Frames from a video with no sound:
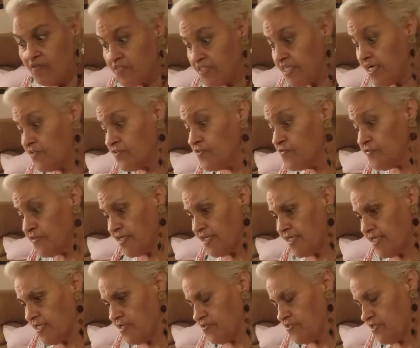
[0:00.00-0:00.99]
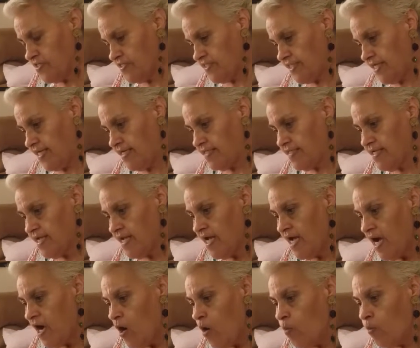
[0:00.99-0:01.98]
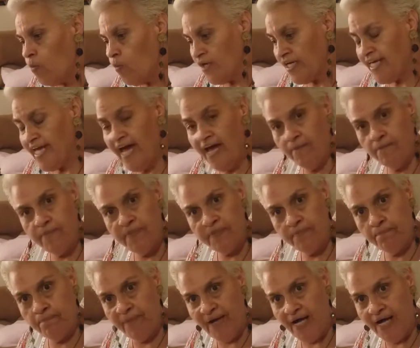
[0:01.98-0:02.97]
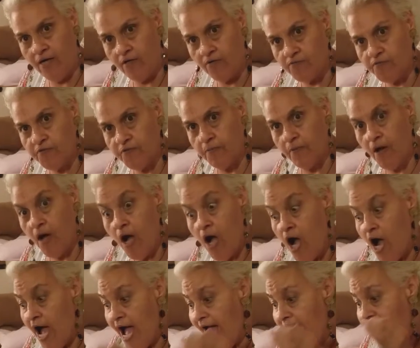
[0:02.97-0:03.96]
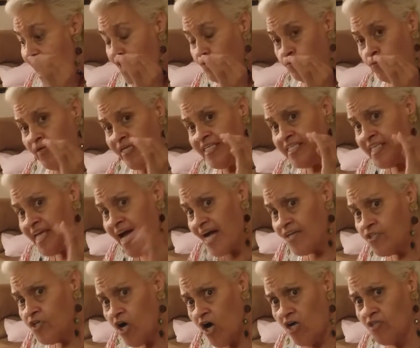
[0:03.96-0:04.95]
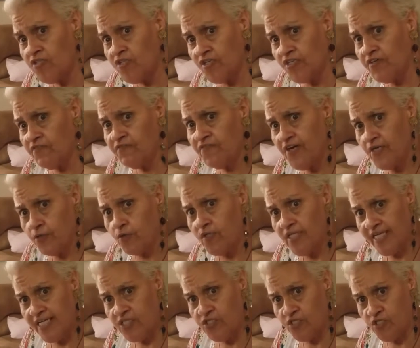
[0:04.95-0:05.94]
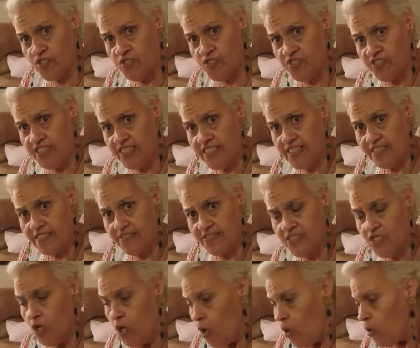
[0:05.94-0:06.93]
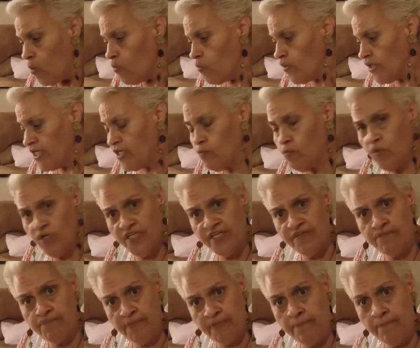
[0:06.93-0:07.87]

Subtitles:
The other thing is that we have been bounced. Had we not gone to the federal agencies, we would have